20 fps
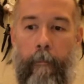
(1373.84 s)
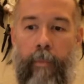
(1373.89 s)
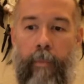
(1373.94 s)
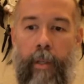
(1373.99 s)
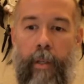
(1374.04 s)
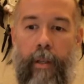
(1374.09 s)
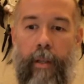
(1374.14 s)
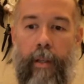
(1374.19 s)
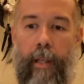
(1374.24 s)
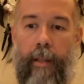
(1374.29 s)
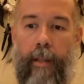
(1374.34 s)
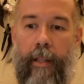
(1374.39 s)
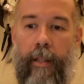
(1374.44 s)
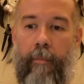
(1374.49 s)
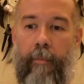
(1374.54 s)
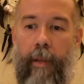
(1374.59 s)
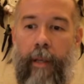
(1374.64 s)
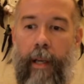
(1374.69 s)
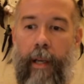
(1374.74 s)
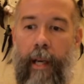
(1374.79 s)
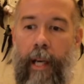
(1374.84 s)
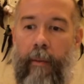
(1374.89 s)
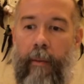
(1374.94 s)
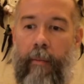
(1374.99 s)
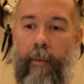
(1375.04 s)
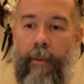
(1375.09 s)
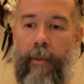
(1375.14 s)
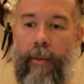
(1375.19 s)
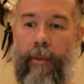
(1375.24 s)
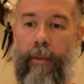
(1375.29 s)
Let them be
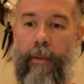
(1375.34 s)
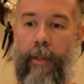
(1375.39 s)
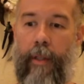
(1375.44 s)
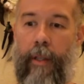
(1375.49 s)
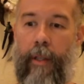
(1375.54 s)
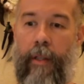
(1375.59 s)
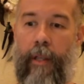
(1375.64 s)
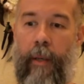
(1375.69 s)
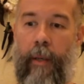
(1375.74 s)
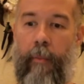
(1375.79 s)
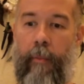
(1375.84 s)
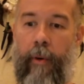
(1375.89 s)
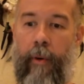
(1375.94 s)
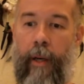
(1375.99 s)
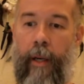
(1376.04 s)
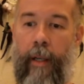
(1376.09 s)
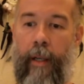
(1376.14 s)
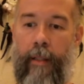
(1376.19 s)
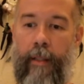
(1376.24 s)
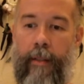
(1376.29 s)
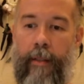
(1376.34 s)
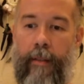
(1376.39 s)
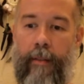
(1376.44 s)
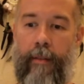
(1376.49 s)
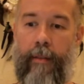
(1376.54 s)
able and upright,